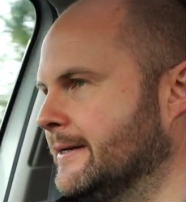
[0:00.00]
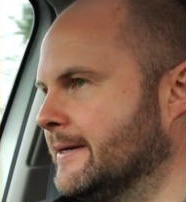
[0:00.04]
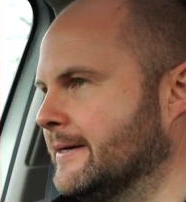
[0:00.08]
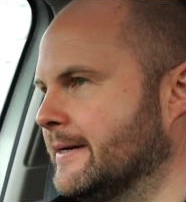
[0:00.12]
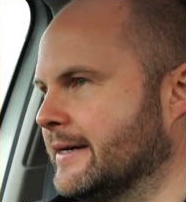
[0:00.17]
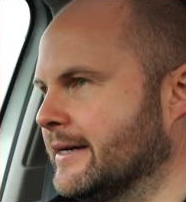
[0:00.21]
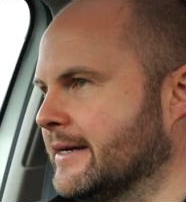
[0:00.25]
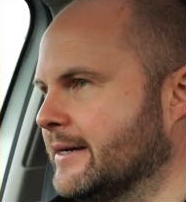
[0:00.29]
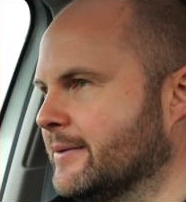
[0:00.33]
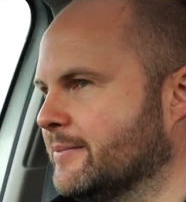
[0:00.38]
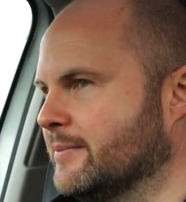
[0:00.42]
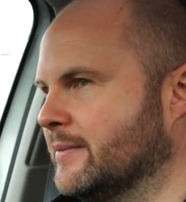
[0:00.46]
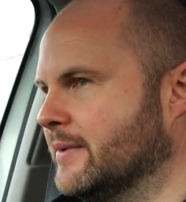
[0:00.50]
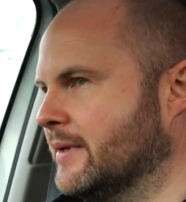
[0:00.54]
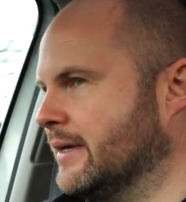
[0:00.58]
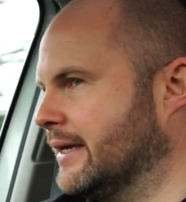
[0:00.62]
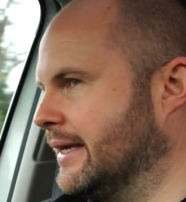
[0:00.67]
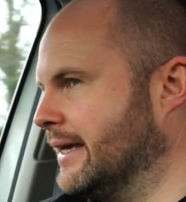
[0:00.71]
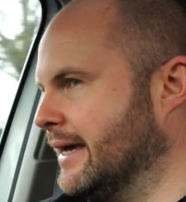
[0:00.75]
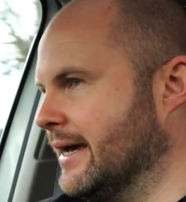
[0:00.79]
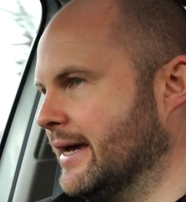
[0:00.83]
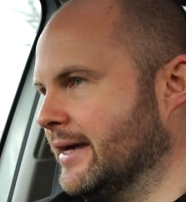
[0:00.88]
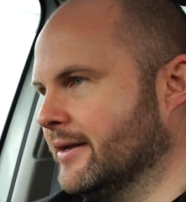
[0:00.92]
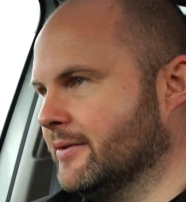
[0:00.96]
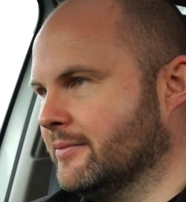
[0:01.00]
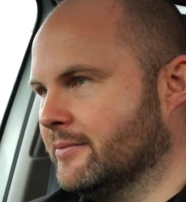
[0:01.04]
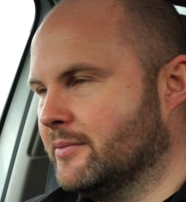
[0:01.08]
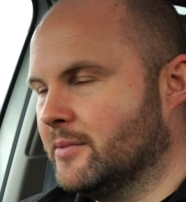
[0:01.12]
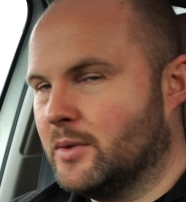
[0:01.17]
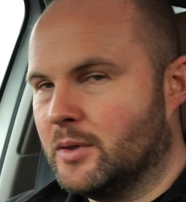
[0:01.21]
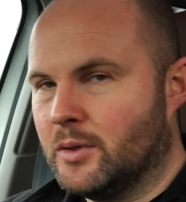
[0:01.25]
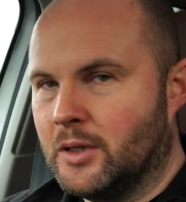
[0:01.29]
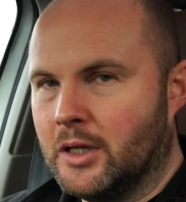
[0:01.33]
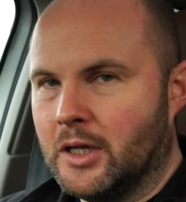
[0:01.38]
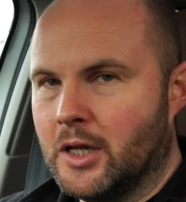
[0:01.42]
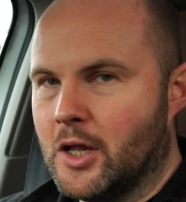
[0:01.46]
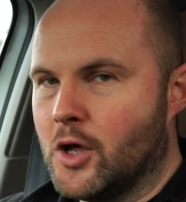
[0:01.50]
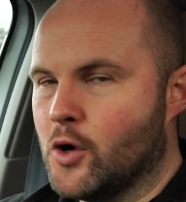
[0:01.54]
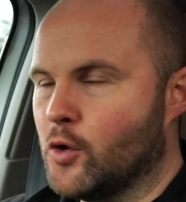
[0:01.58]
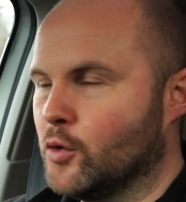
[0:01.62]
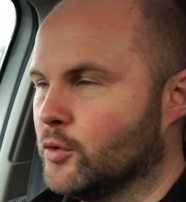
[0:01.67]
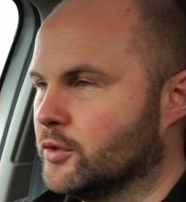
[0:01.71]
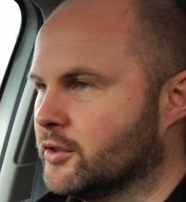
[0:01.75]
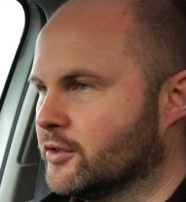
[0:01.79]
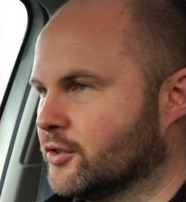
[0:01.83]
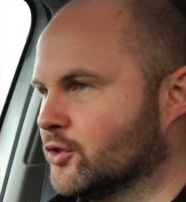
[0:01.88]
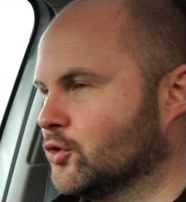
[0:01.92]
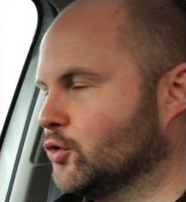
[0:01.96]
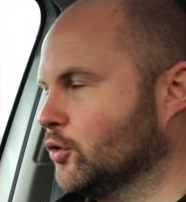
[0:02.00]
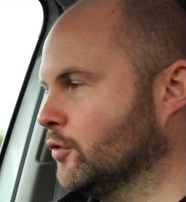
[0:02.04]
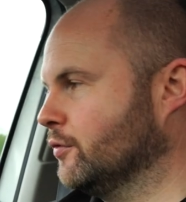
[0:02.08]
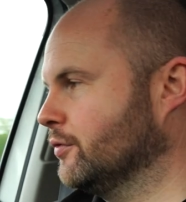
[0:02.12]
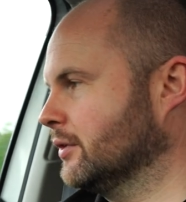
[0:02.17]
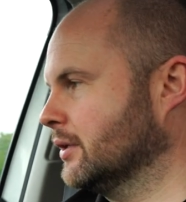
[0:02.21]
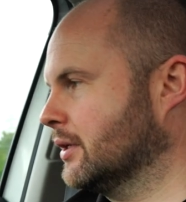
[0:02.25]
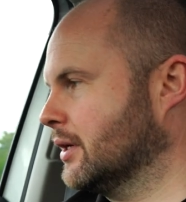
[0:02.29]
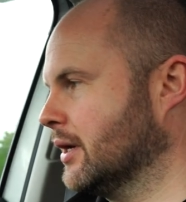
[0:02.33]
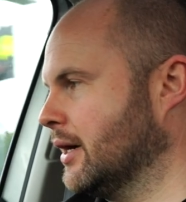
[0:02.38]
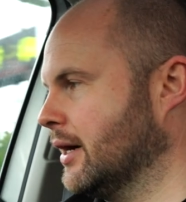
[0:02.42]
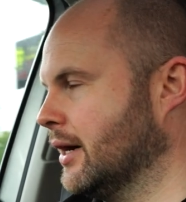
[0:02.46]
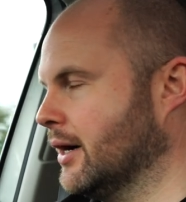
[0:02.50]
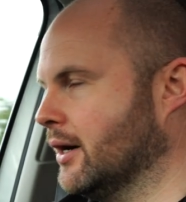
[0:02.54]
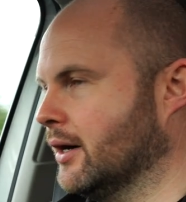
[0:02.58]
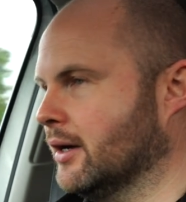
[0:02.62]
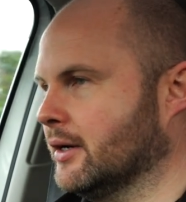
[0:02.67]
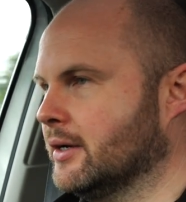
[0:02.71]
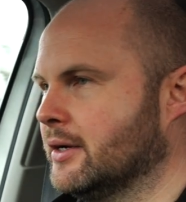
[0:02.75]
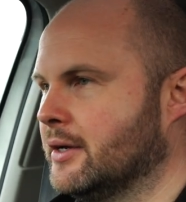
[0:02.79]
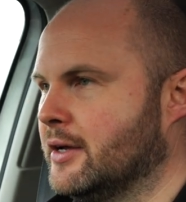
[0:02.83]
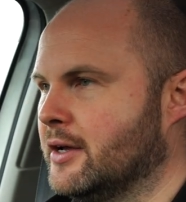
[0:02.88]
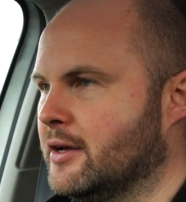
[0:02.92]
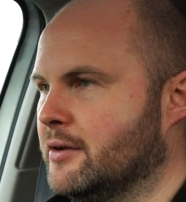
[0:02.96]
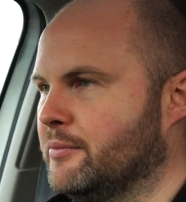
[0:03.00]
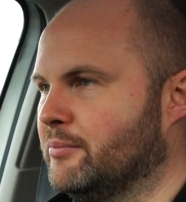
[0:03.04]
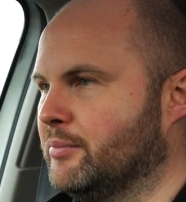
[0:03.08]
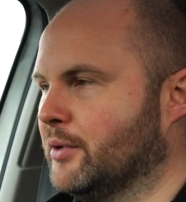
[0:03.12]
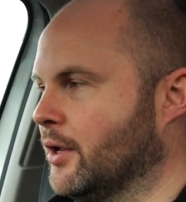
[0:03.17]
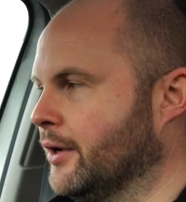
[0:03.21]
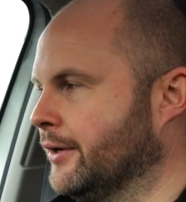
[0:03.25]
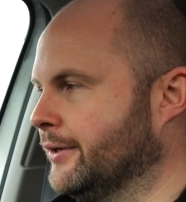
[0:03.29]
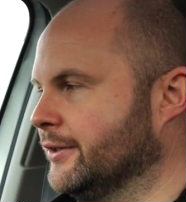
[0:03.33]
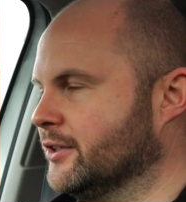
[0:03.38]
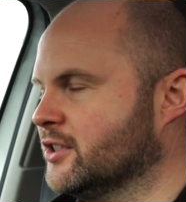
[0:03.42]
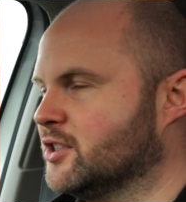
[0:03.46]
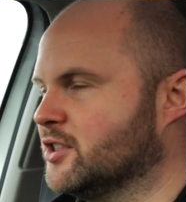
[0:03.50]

Again, loads of stuff in the car. Blind